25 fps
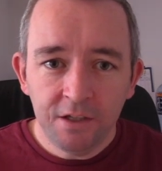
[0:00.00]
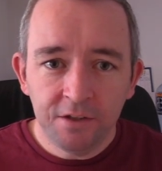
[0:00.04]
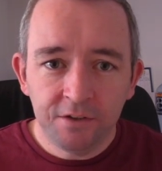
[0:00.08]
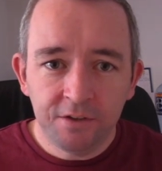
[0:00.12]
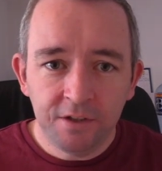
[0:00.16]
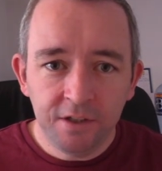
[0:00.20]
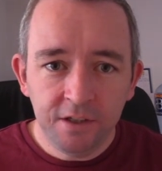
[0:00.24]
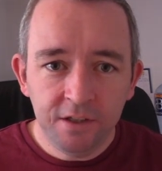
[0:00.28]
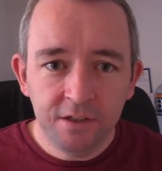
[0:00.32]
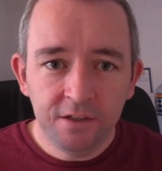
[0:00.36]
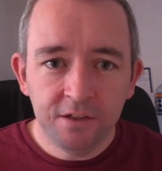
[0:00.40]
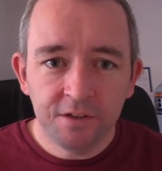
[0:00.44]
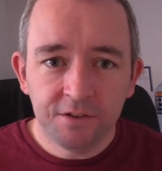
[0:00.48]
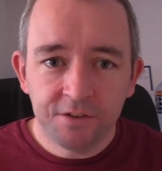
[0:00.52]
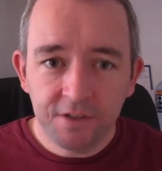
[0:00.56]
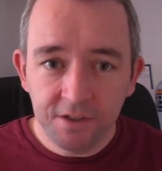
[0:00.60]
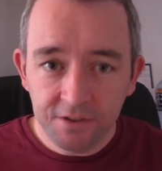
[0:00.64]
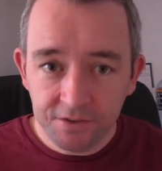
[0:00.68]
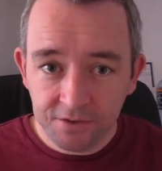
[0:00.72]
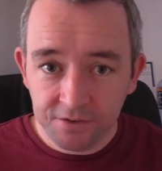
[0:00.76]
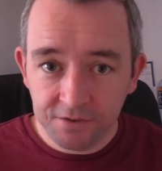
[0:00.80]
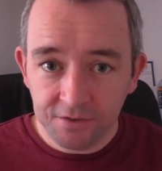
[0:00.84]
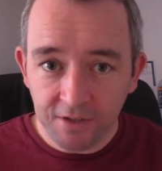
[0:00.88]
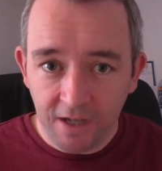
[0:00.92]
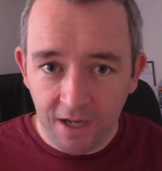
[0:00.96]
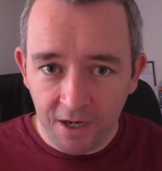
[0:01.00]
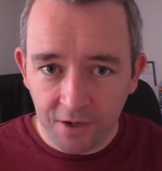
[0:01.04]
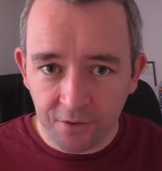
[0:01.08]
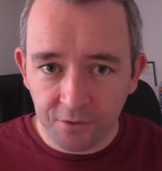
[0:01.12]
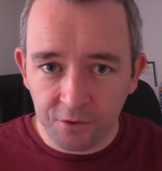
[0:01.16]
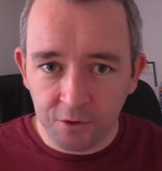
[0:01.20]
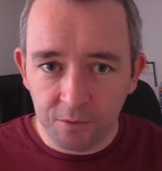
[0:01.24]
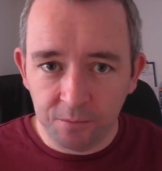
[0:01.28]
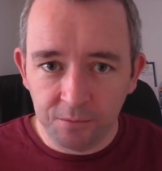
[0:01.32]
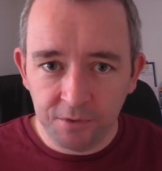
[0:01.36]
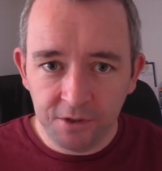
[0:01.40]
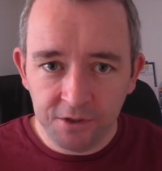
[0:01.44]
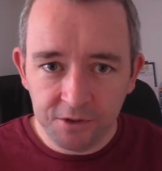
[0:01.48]
The, this
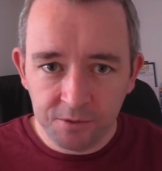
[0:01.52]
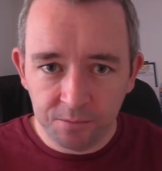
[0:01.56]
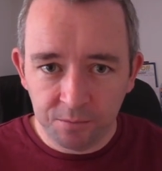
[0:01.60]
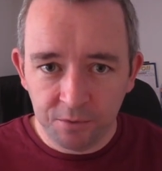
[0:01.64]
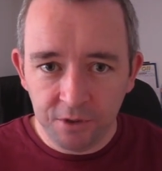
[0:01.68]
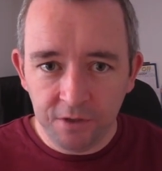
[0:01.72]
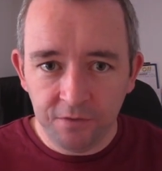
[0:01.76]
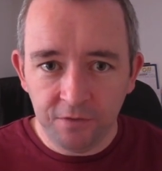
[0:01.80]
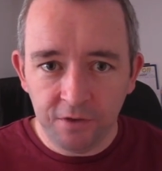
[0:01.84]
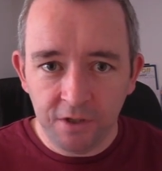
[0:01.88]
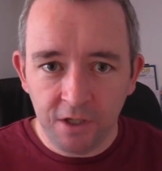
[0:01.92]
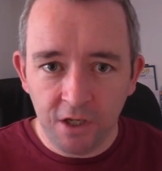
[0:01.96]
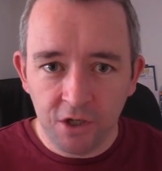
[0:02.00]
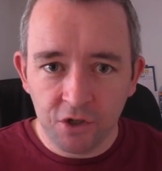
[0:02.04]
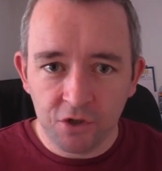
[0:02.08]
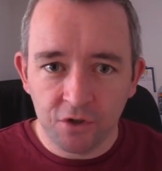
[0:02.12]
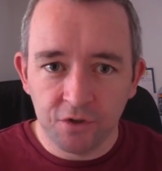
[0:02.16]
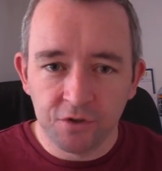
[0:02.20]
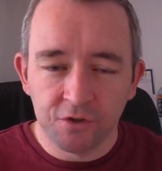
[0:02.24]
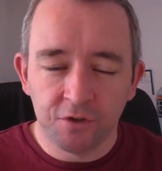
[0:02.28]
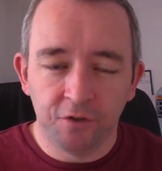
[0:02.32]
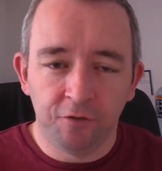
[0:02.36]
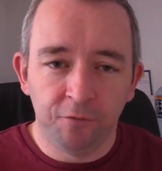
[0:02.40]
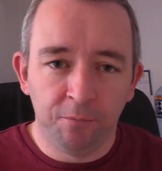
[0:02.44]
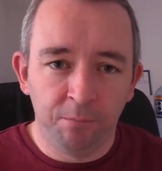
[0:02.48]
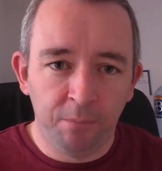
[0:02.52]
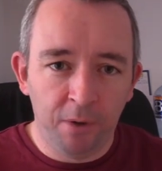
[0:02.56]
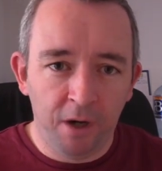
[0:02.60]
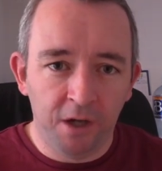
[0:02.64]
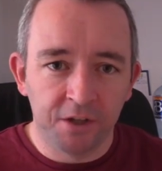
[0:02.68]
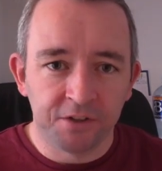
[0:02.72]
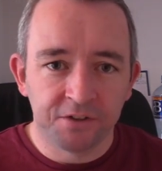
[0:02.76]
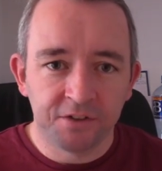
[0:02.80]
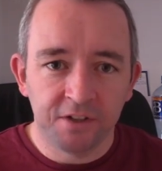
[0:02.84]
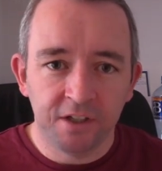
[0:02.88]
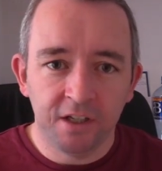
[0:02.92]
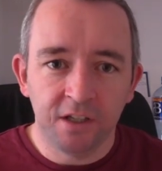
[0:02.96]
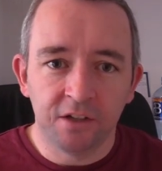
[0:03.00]
acronym, these abbreviations of
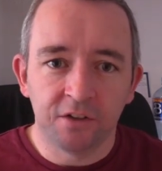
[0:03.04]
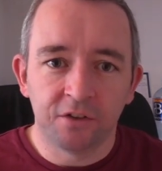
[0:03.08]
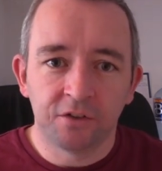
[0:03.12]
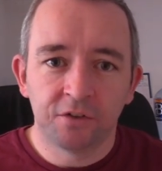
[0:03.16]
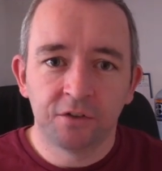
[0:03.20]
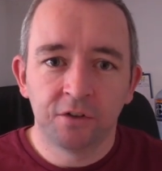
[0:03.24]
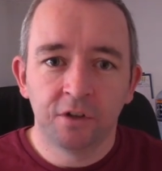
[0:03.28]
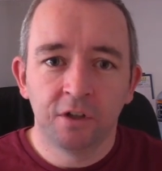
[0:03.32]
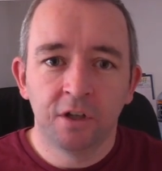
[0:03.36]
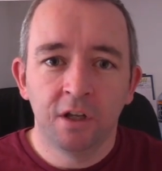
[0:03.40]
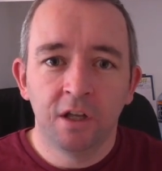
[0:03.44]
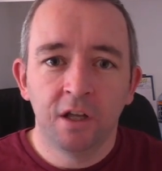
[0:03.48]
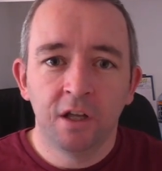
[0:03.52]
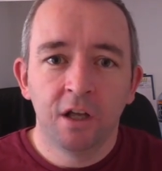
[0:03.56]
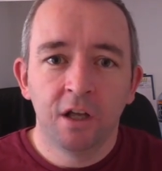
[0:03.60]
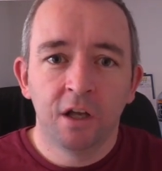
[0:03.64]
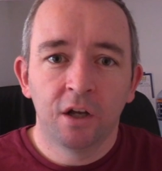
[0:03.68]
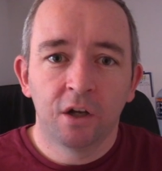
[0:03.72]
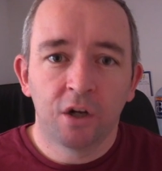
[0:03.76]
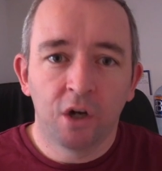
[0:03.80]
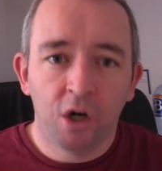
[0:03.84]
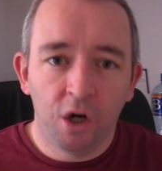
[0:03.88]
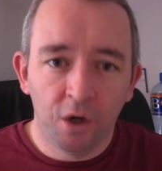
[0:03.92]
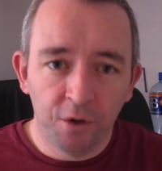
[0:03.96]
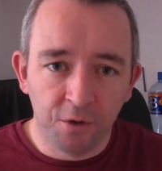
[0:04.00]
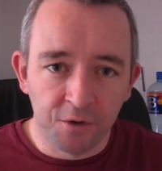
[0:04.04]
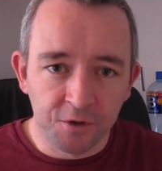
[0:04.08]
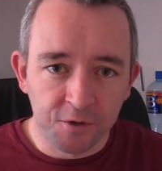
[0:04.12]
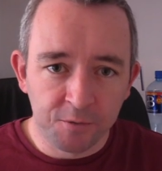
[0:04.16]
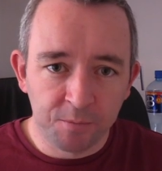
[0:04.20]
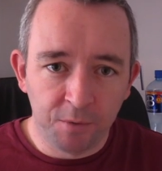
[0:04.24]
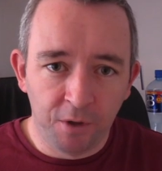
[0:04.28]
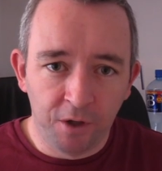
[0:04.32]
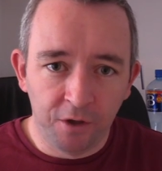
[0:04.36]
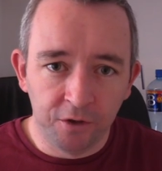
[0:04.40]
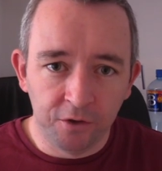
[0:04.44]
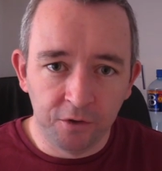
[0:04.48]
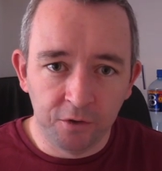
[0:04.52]
boss it
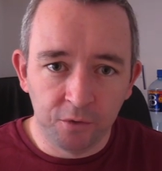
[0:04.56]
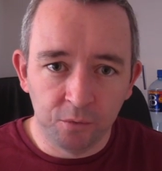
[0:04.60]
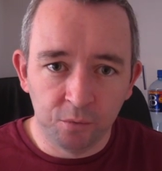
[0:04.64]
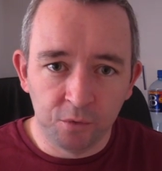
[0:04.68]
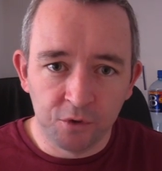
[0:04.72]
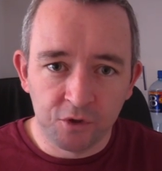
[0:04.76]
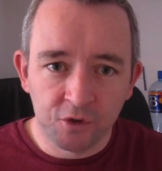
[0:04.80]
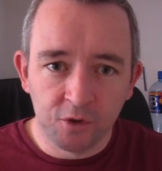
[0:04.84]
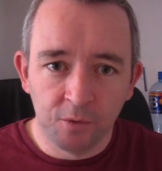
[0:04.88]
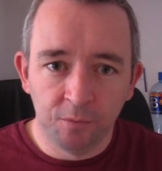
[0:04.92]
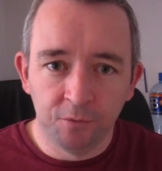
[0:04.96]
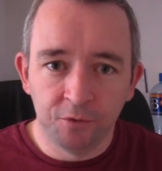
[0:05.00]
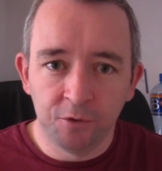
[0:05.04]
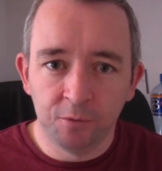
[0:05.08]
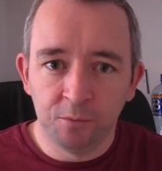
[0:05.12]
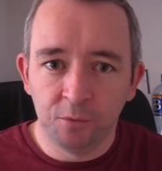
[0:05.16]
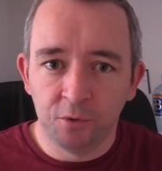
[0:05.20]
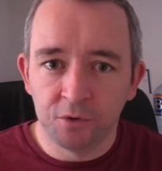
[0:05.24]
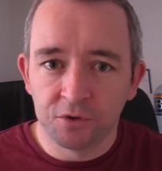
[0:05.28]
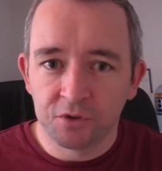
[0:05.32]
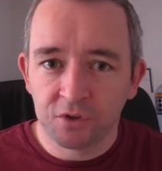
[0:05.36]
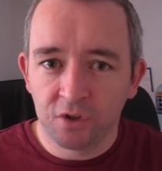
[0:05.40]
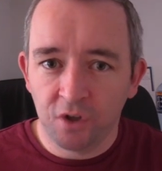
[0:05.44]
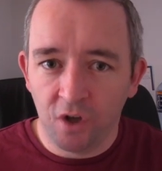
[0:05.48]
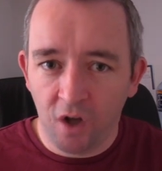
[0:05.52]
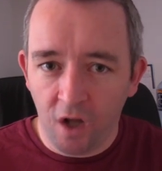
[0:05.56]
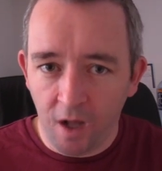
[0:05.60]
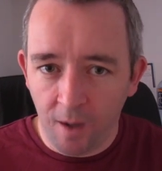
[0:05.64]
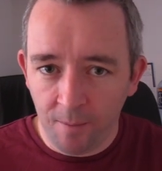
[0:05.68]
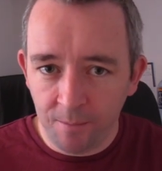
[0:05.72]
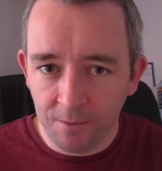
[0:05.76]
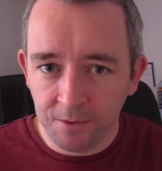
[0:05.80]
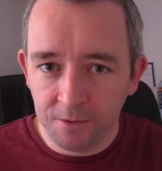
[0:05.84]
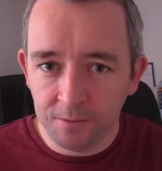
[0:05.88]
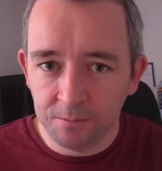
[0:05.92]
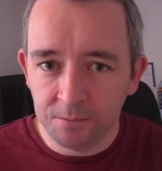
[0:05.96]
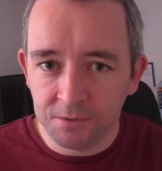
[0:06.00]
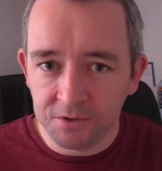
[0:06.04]
correspond with some of the most
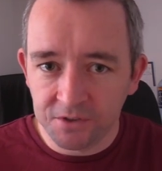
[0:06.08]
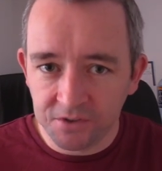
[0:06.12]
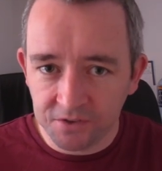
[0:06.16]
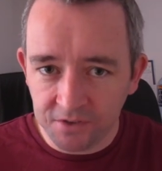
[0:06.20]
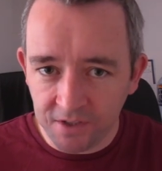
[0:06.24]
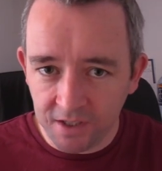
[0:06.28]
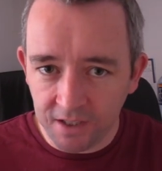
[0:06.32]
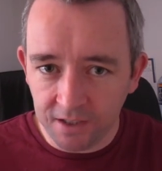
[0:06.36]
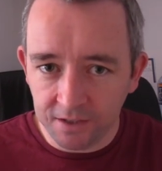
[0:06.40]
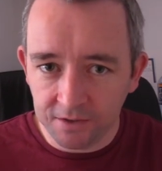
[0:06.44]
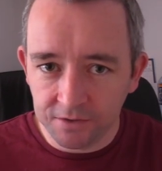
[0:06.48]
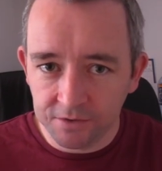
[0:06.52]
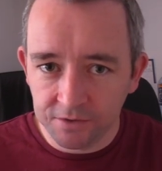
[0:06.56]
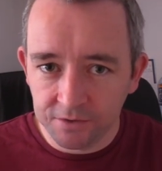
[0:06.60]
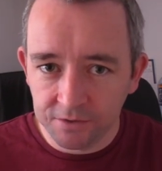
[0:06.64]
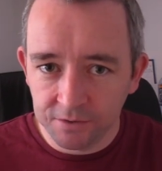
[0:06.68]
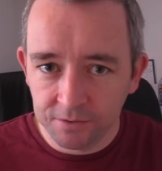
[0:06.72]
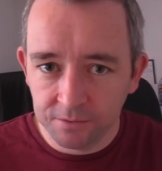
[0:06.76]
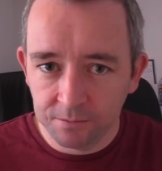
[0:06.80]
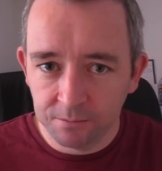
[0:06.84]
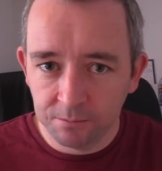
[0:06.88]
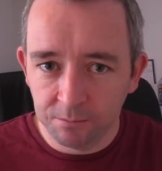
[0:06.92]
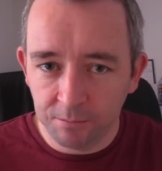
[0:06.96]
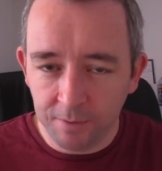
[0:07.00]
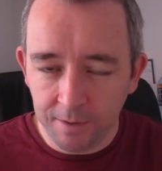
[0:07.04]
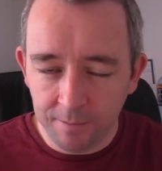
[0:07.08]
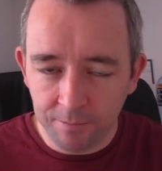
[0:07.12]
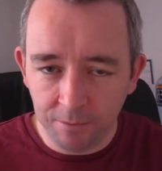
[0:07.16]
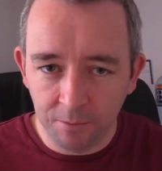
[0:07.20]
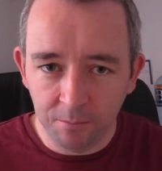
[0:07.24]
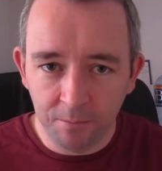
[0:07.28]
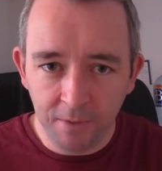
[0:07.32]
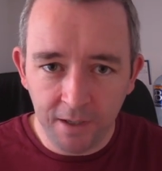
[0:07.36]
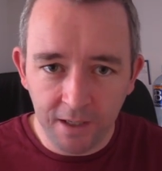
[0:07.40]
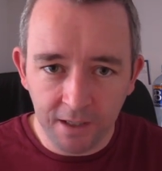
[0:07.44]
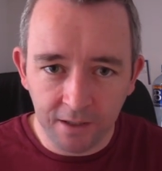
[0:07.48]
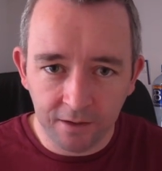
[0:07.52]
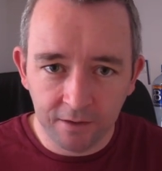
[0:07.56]
common mistakes people
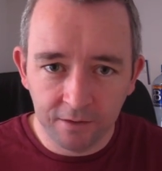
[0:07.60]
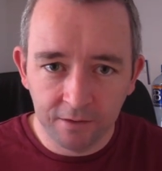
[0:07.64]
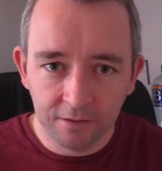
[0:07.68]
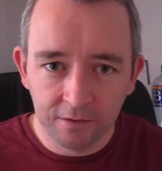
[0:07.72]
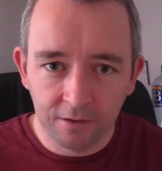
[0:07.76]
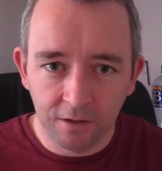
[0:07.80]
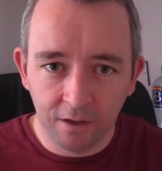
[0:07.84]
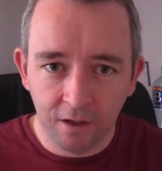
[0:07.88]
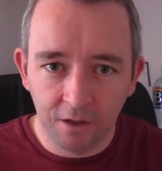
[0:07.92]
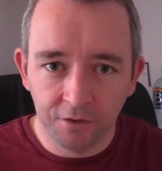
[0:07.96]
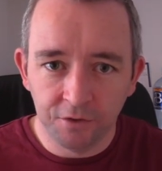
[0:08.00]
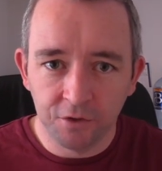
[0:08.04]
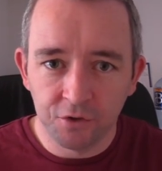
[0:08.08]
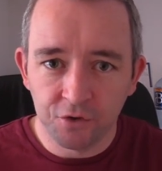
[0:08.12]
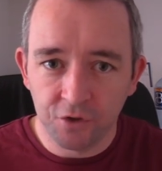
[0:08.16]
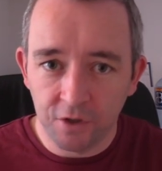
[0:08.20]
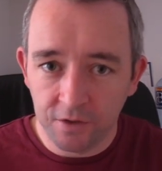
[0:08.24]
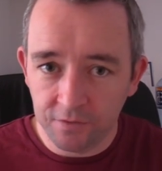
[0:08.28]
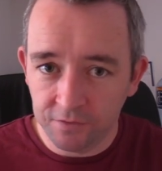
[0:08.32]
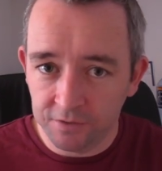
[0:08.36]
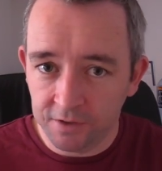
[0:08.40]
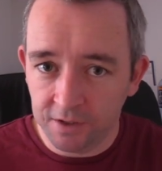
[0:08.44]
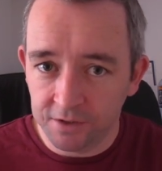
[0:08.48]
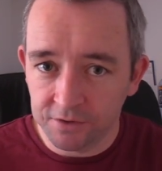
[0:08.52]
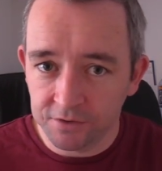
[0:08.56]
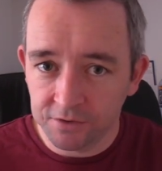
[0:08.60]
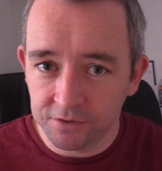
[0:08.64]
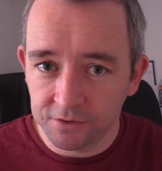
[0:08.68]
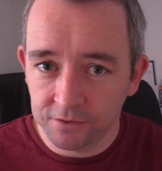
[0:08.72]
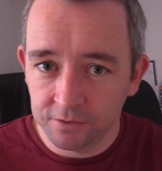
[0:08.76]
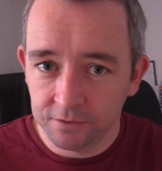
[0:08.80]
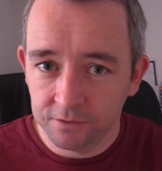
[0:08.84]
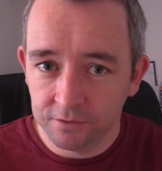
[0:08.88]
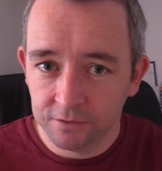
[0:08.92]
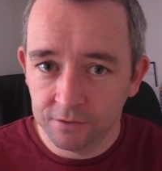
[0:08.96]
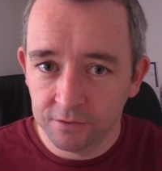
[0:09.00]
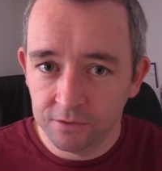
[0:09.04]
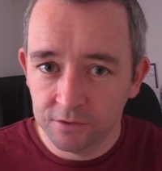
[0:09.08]
make on the driving test.
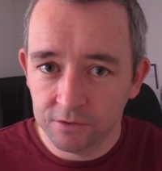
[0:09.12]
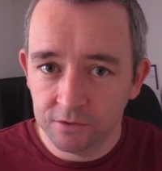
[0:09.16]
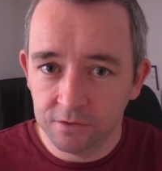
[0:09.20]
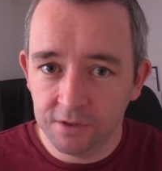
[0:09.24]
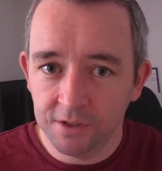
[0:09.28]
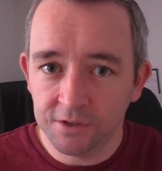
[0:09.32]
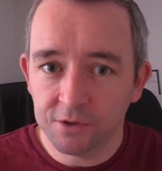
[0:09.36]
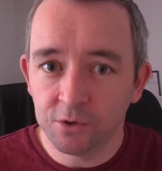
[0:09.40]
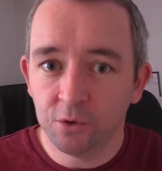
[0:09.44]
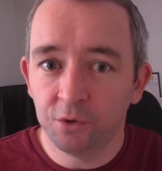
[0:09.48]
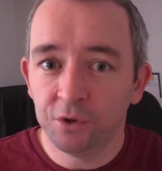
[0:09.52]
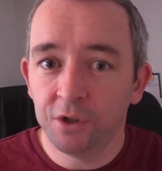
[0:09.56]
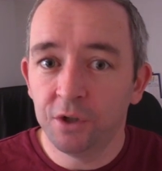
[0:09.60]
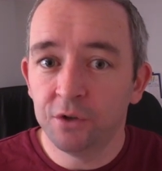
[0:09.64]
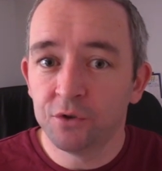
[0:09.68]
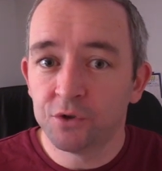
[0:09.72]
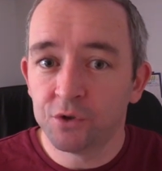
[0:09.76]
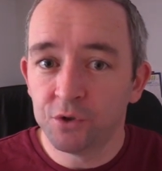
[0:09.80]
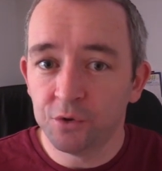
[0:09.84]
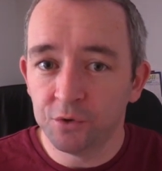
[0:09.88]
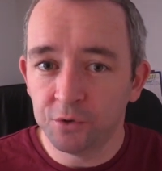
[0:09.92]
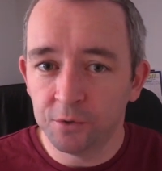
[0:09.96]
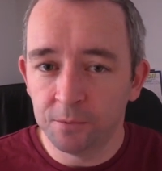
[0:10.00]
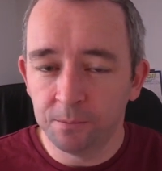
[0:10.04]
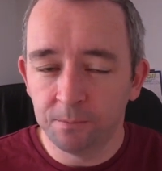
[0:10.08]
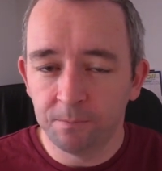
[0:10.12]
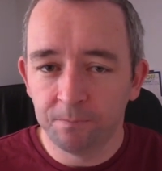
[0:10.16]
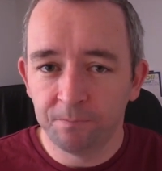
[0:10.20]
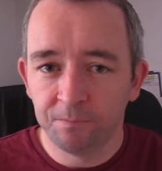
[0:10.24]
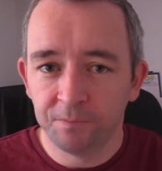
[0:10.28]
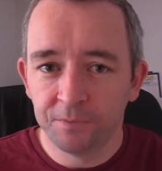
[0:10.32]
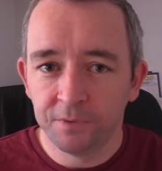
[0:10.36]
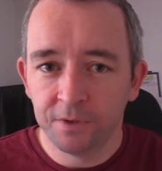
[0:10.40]
So let's go down through them.